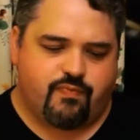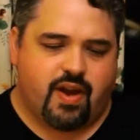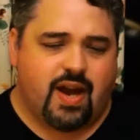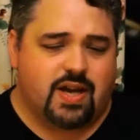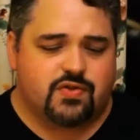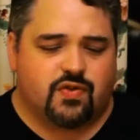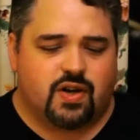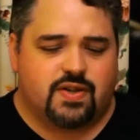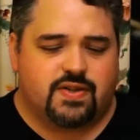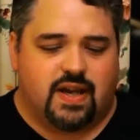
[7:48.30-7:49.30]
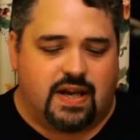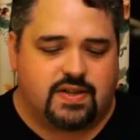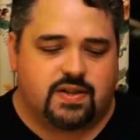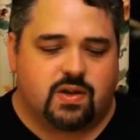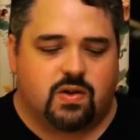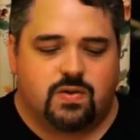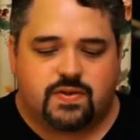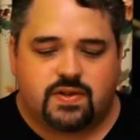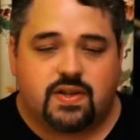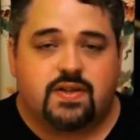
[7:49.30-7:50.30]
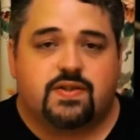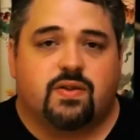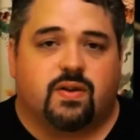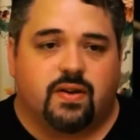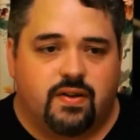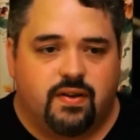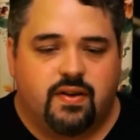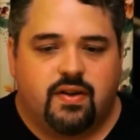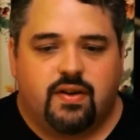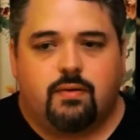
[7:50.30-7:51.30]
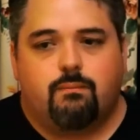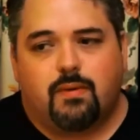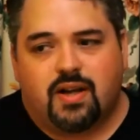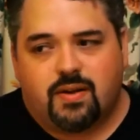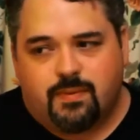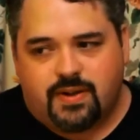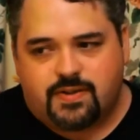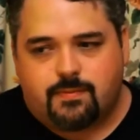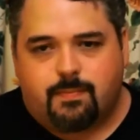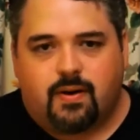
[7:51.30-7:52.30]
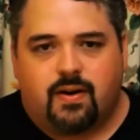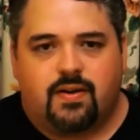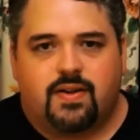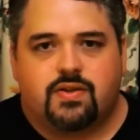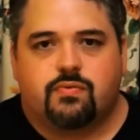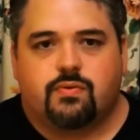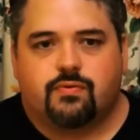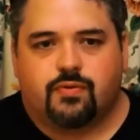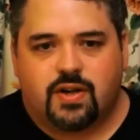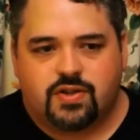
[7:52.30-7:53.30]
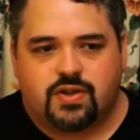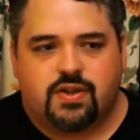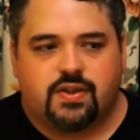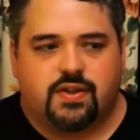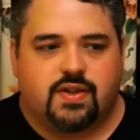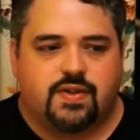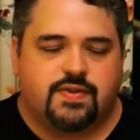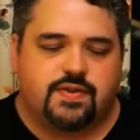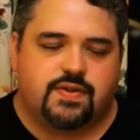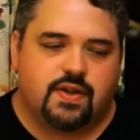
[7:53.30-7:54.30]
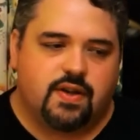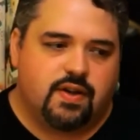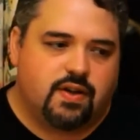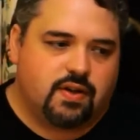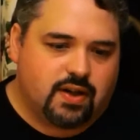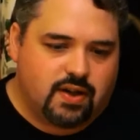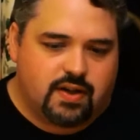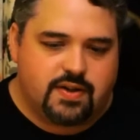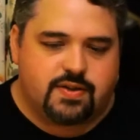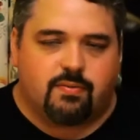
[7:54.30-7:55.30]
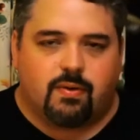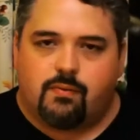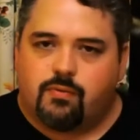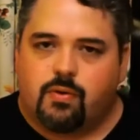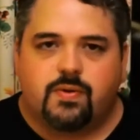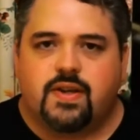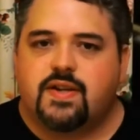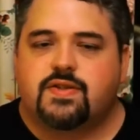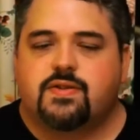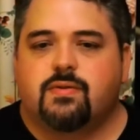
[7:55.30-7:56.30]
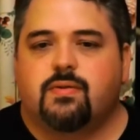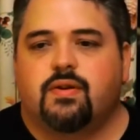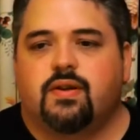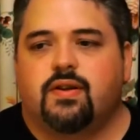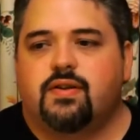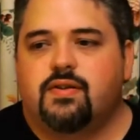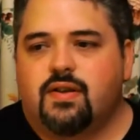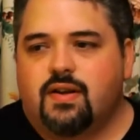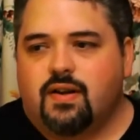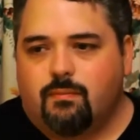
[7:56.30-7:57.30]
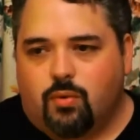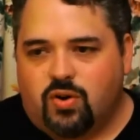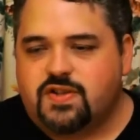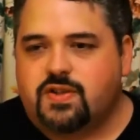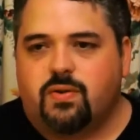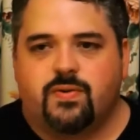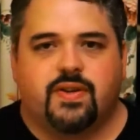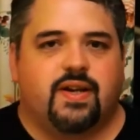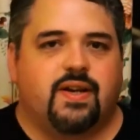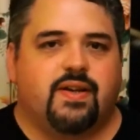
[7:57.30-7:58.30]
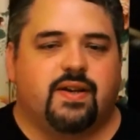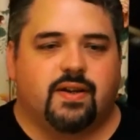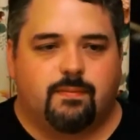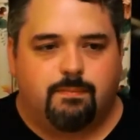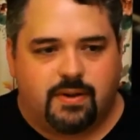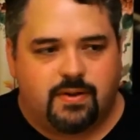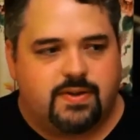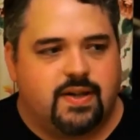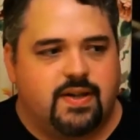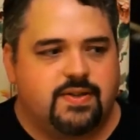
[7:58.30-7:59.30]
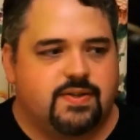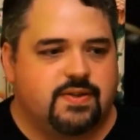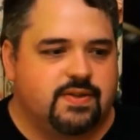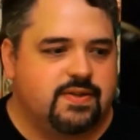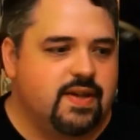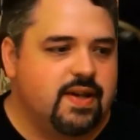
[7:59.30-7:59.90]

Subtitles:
as far as taste goes, it's good. Matt meets the part. It's refreshing. It's got a nice grapefruit taste to it, more so than any kind of beer taste. It's